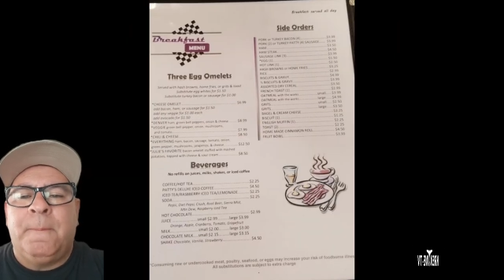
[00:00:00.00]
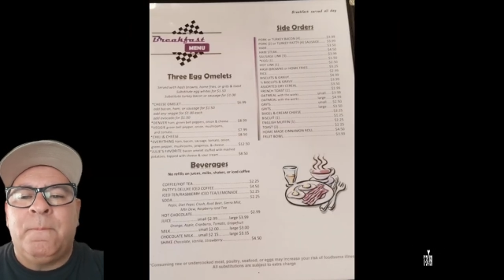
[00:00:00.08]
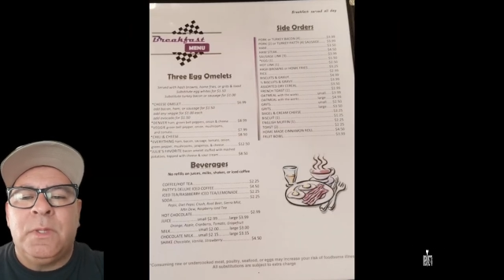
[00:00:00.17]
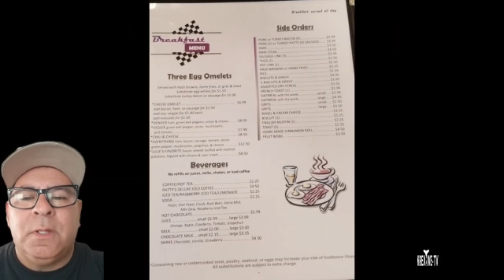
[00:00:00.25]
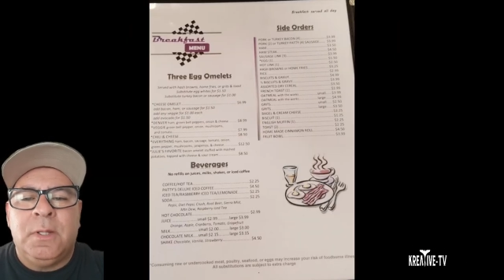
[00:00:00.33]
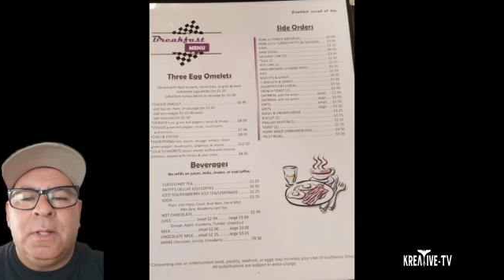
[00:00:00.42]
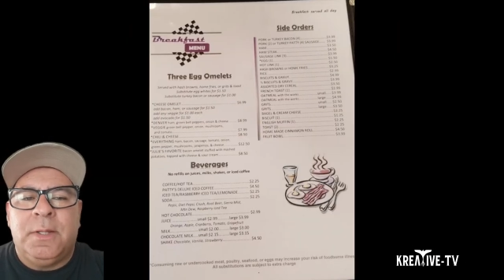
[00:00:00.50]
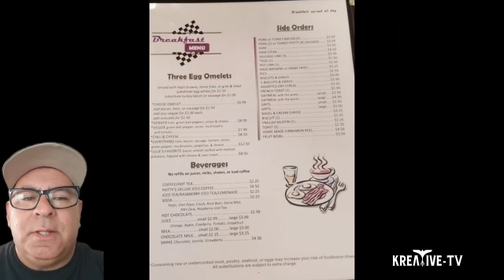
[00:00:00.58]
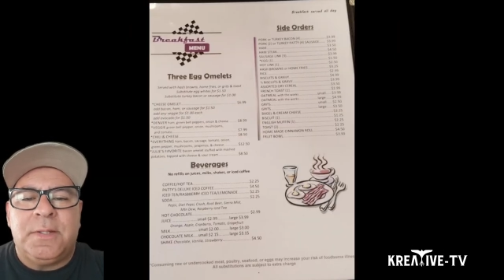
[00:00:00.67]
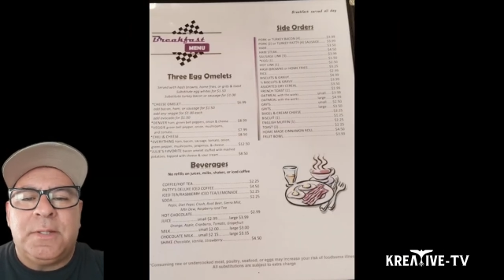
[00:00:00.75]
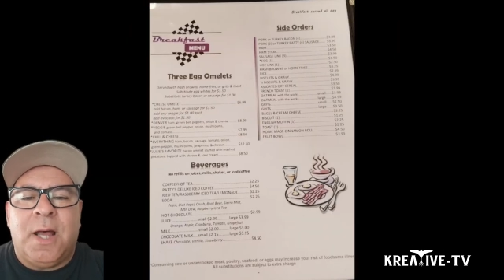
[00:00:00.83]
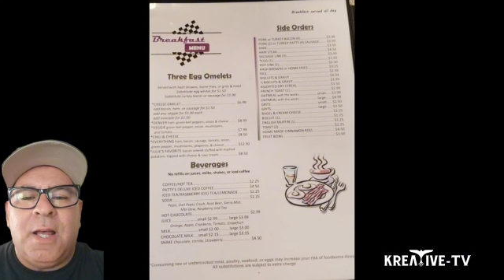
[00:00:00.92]
The
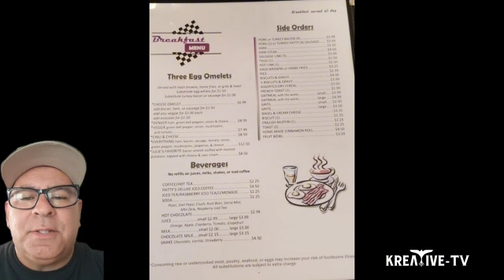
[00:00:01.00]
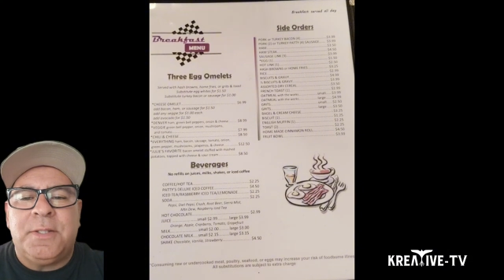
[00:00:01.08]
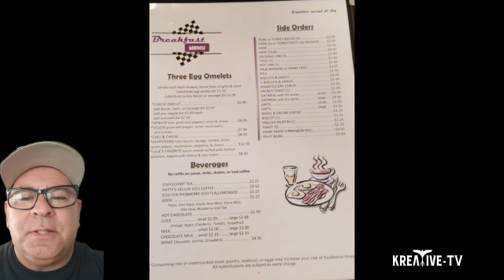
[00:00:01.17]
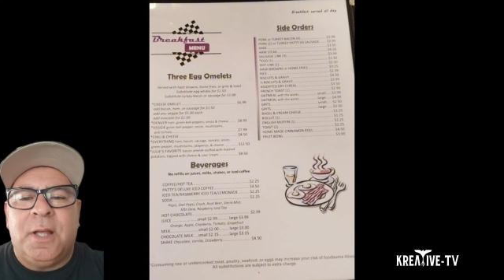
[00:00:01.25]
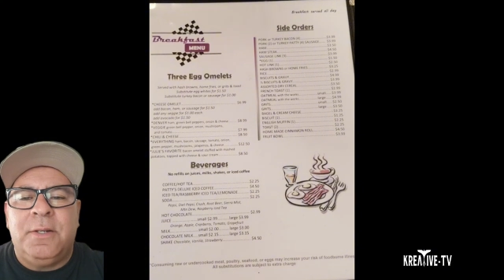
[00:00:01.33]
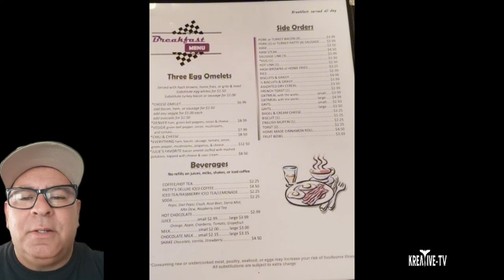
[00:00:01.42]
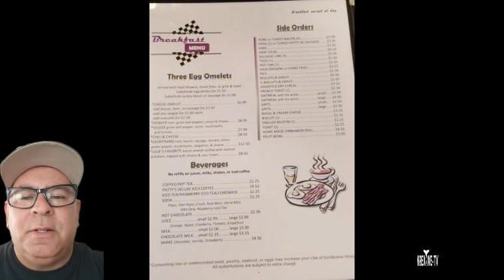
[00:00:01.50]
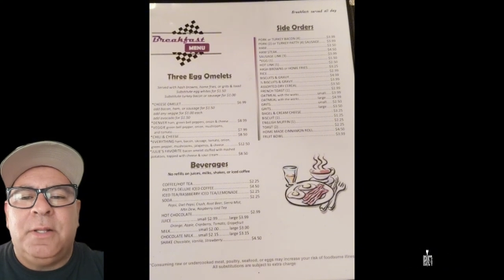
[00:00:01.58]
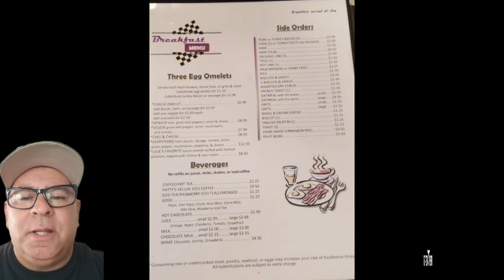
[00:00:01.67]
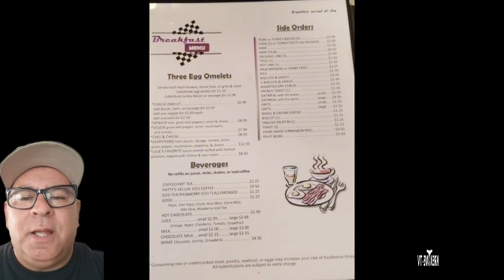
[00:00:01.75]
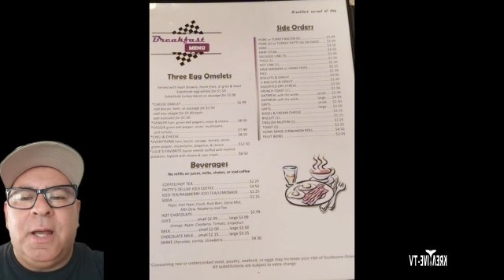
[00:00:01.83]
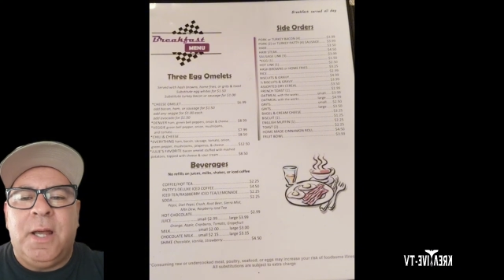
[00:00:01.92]
sausage under
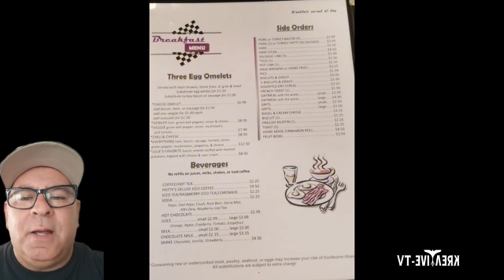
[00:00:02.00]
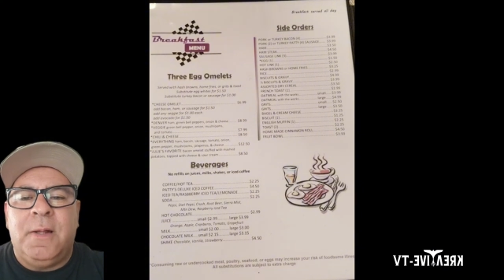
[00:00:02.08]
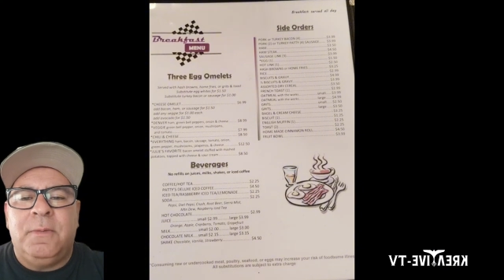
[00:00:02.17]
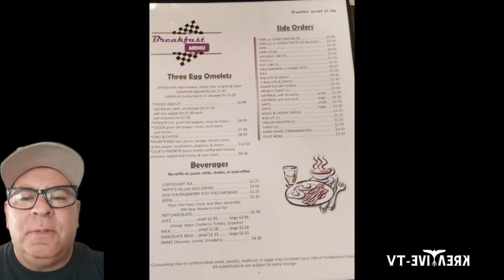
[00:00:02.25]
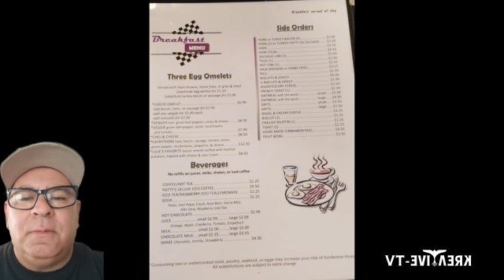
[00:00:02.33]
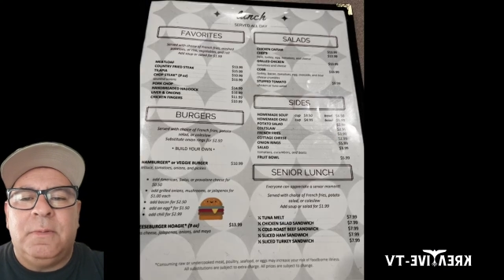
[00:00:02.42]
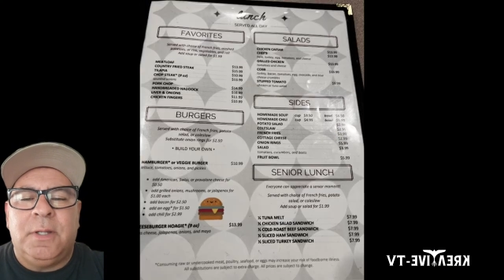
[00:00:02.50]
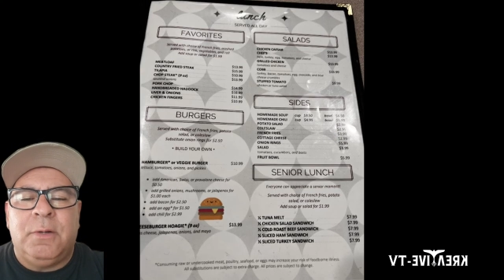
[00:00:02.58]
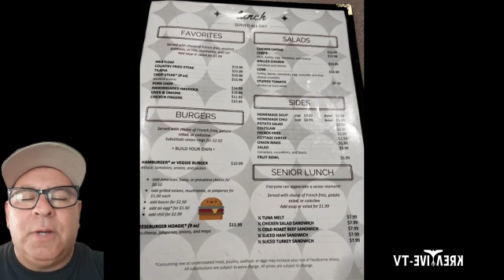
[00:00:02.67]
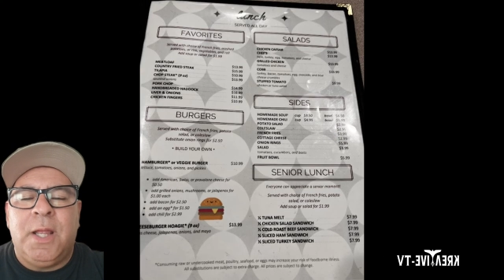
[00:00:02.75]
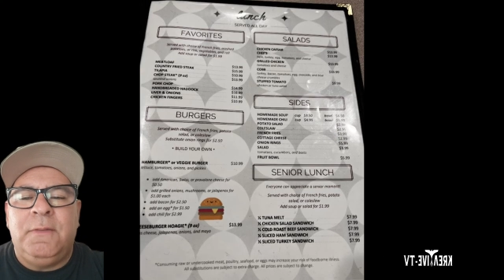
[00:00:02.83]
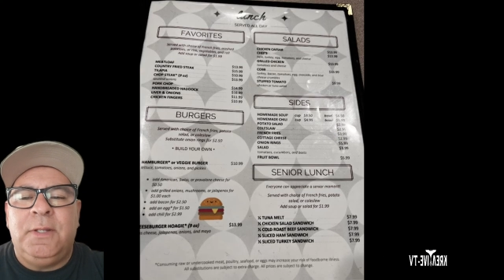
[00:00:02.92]
the uh, the
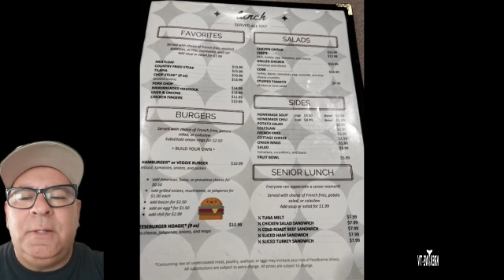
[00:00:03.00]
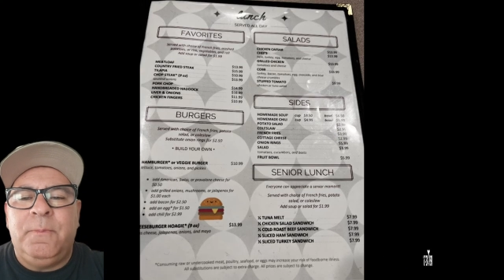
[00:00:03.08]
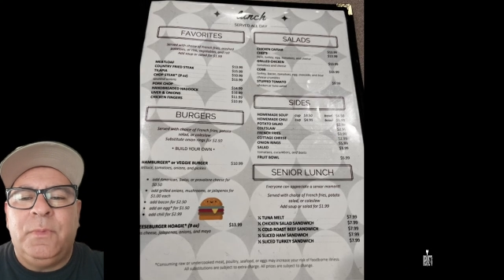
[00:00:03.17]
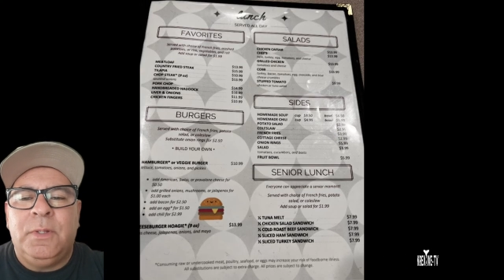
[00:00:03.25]
gravy,